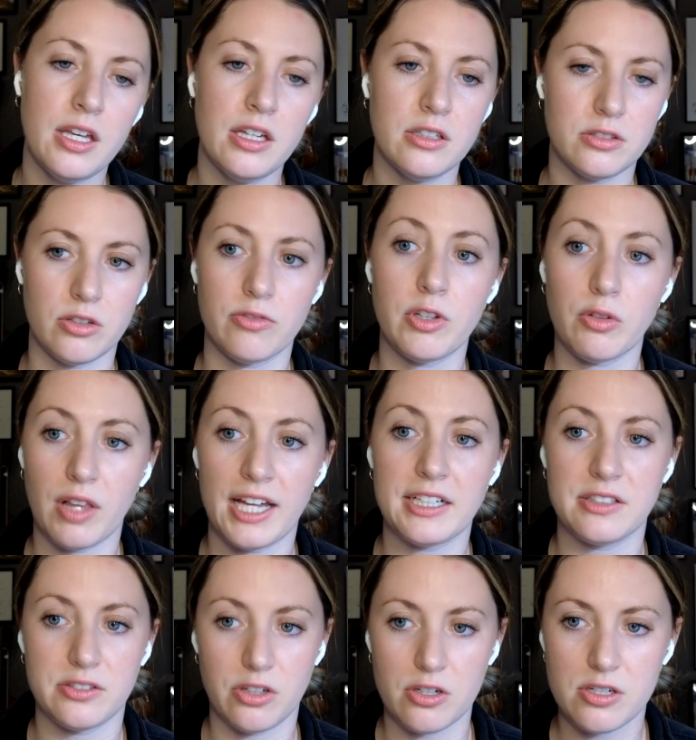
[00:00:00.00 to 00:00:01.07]
So if you like
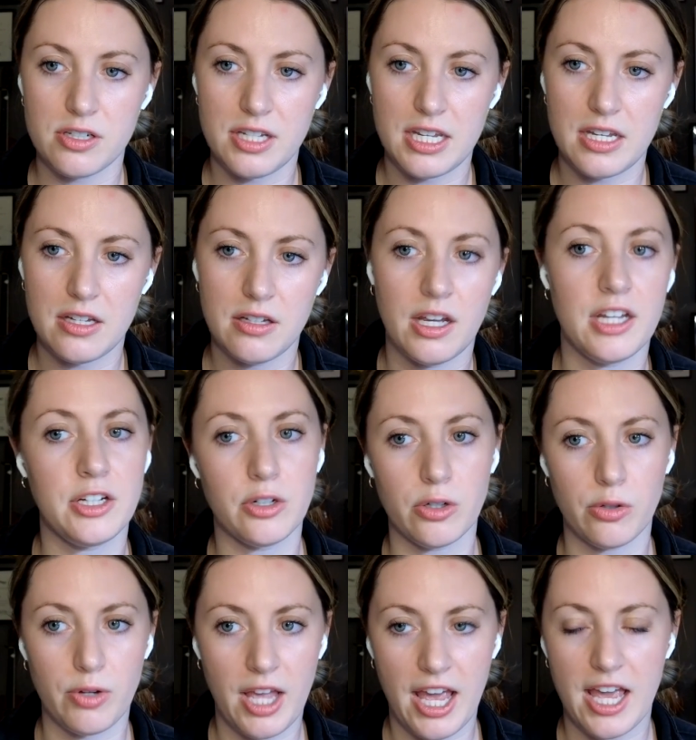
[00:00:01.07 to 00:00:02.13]
certainty and you're
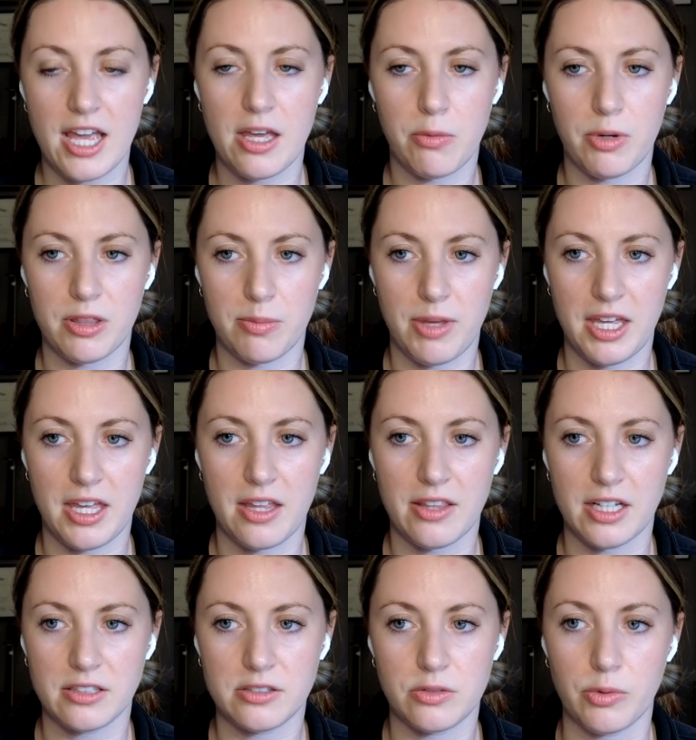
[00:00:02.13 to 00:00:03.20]
okay with making
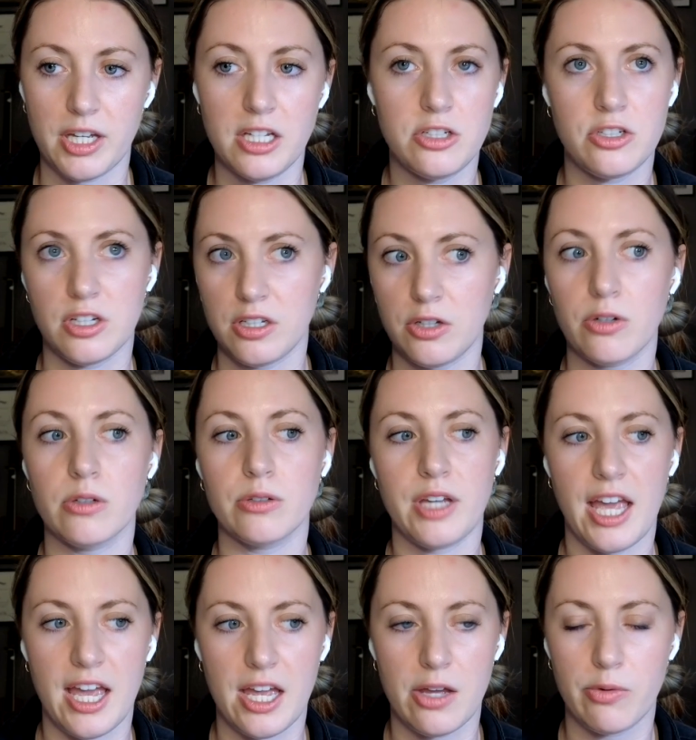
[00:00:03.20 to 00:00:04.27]
that switch and you're
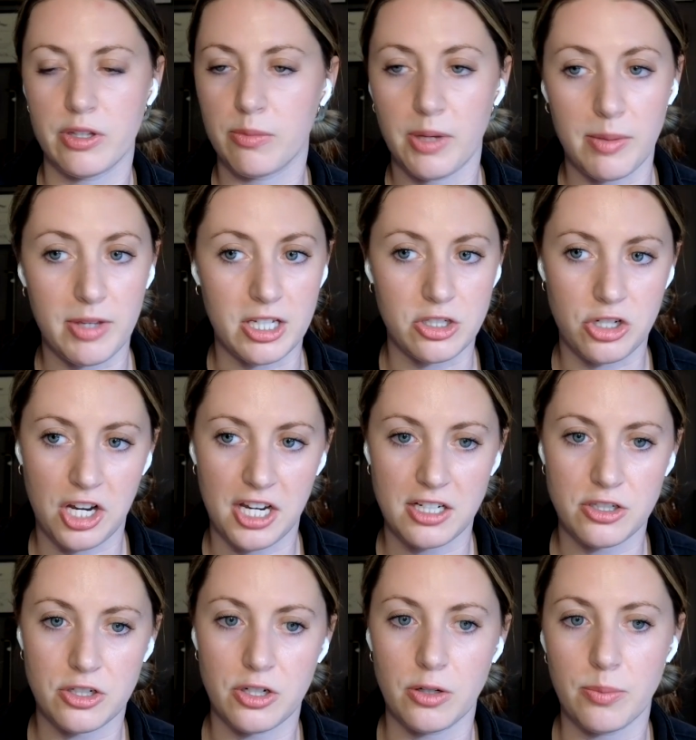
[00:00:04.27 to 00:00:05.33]
okay with maybe a
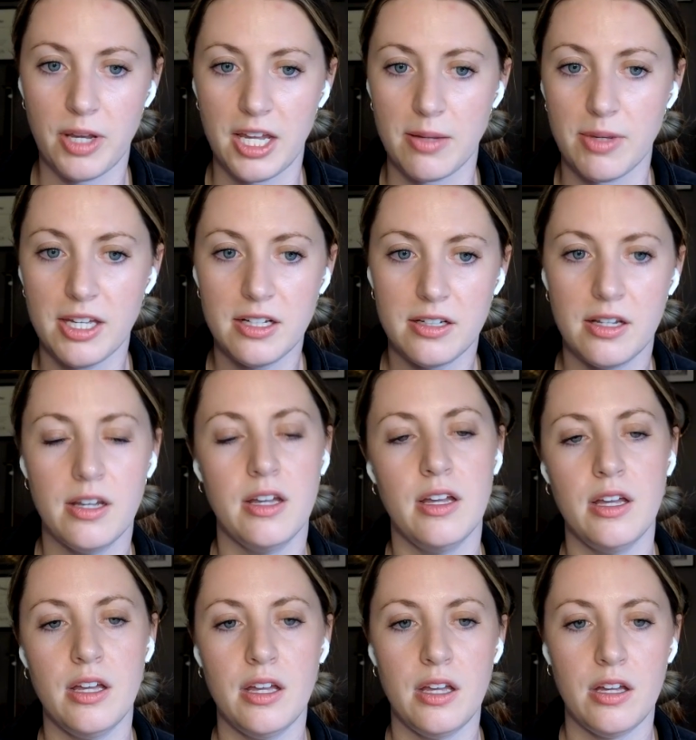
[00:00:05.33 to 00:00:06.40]
change in your payment
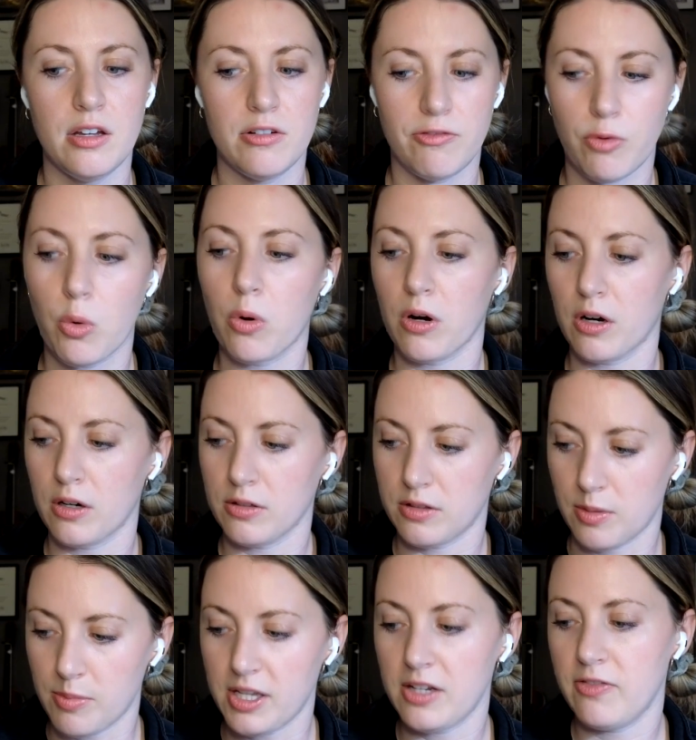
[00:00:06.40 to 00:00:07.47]
for
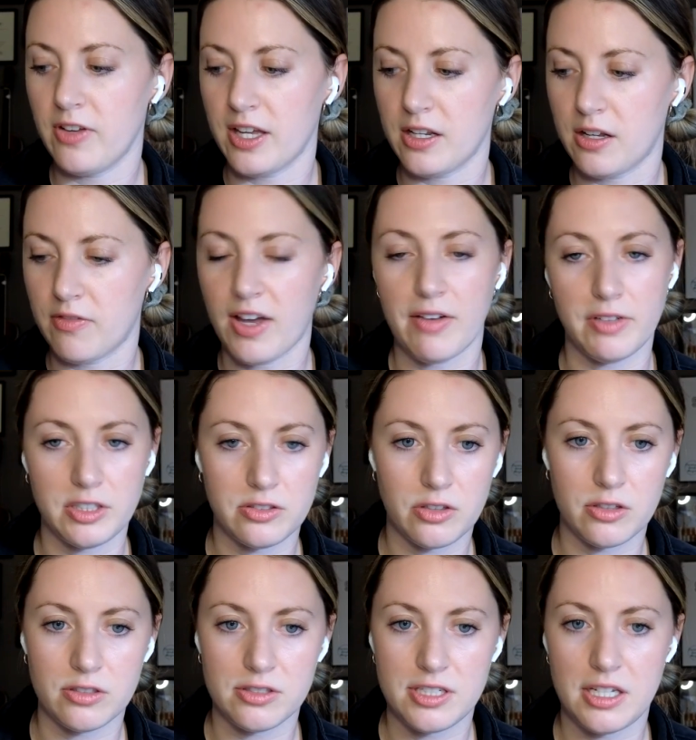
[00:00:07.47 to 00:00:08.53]
the benefit of having
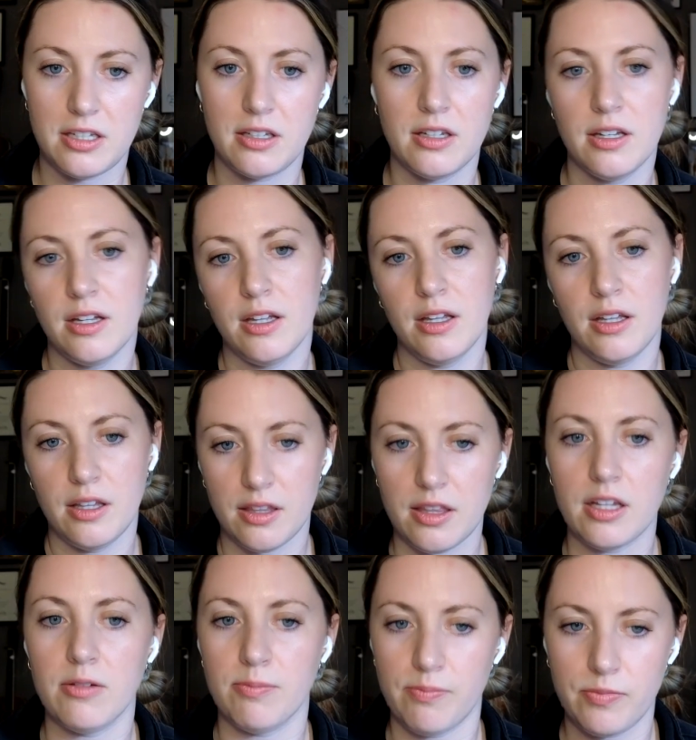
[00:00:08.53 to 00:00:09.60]
certainty,
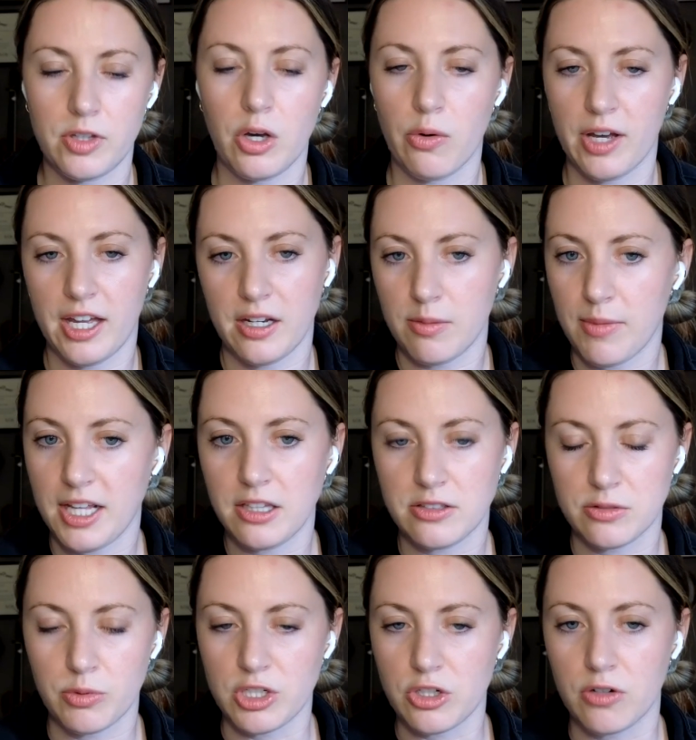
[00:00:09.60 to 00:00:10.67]
then go ahead and make the
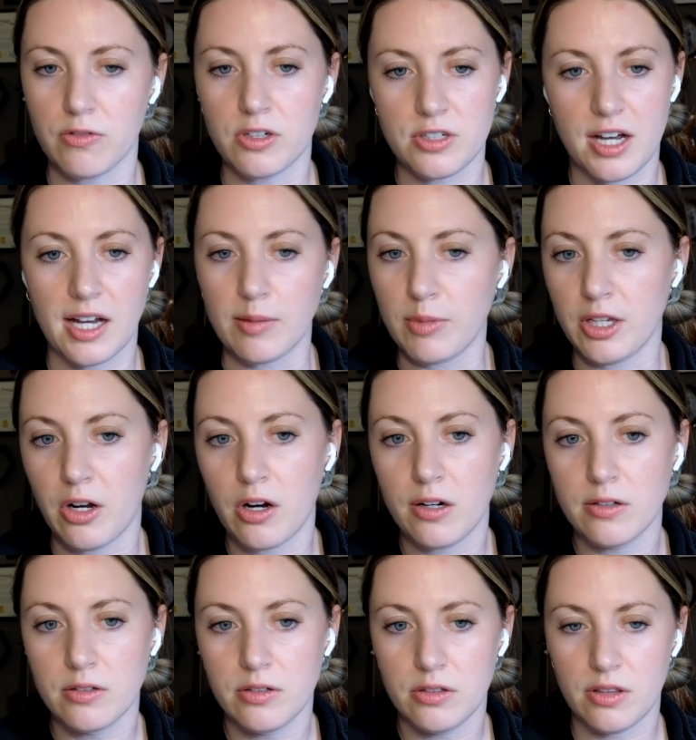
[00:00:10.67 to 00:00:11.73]
switch over to
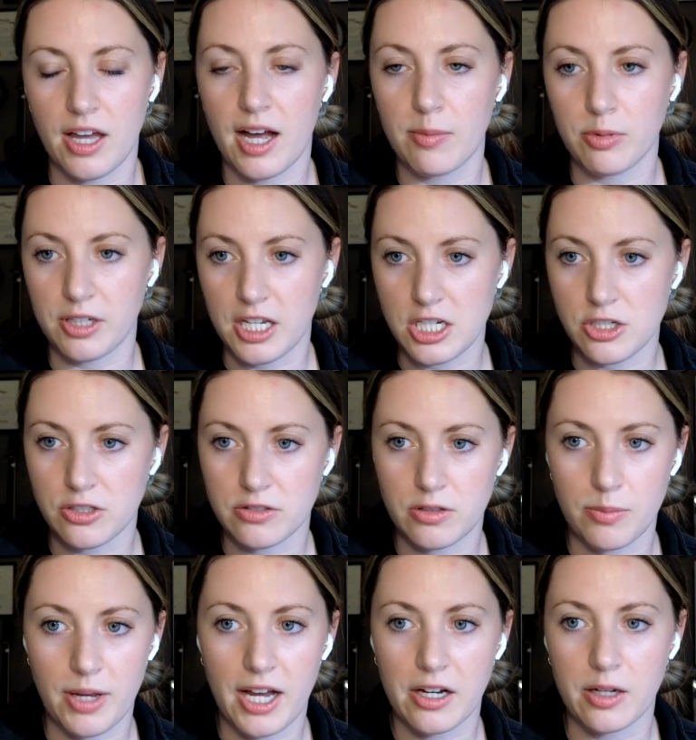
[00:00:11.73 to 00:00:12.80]
IBR. The applications are
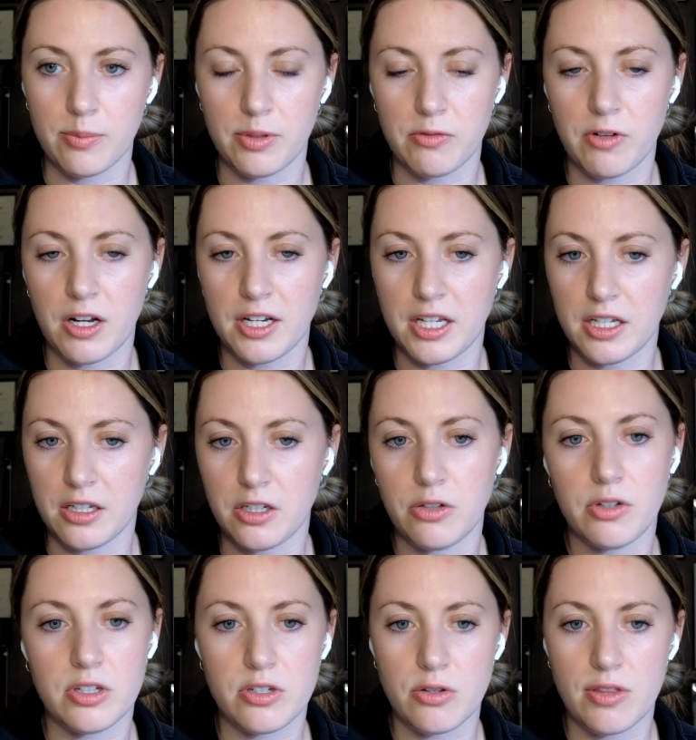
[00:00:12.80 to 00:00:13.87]
back up and running and you
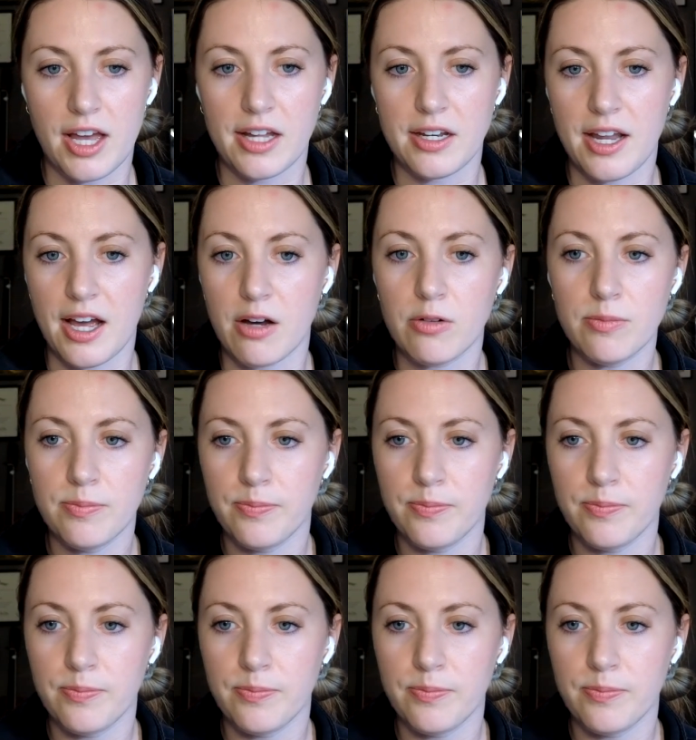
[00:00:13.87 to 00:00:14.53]
could do that now.